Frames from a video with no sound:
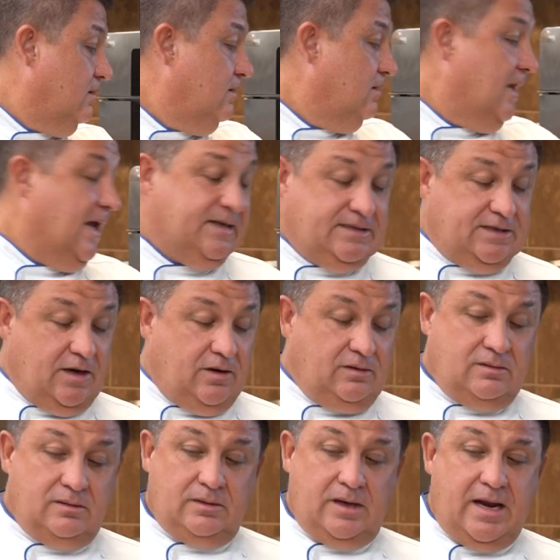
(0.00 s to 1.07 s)
like
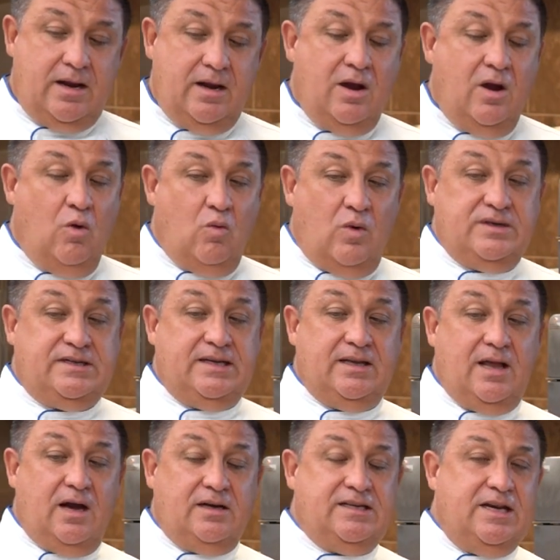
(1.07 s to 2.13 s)
so, okay? Once it
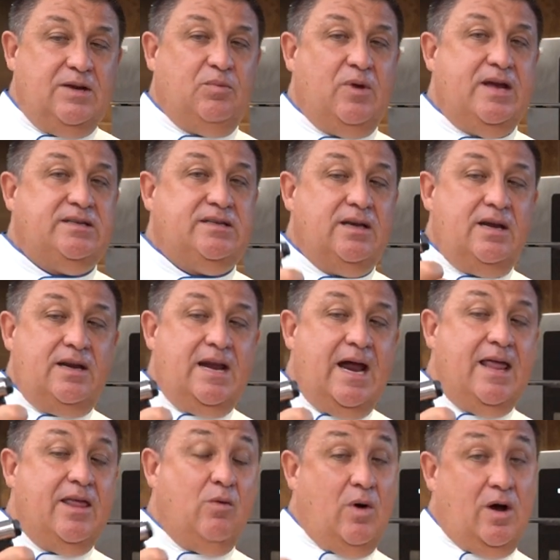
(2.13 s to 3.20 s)
locks into place,
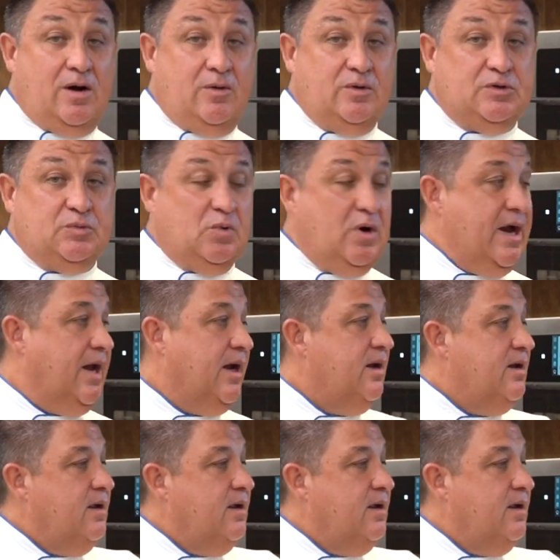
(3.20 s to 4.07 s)
now the water will spray.